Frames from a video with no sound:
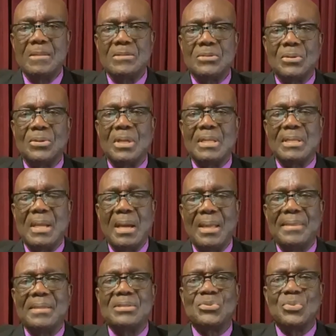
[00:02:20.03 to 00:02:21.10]
so that
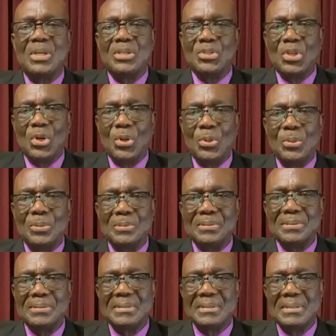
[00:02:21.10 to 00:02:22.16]
others will know
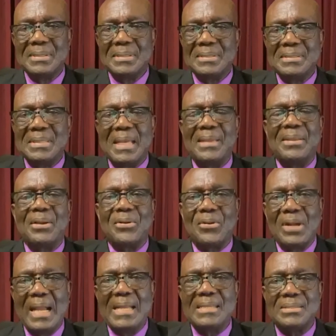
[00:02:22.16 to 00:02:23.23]
that the
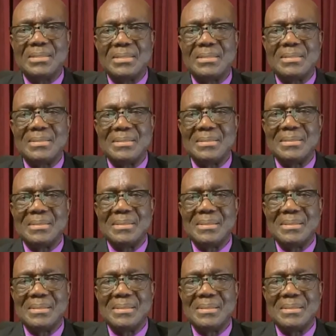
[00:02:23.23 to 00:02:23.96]
Christ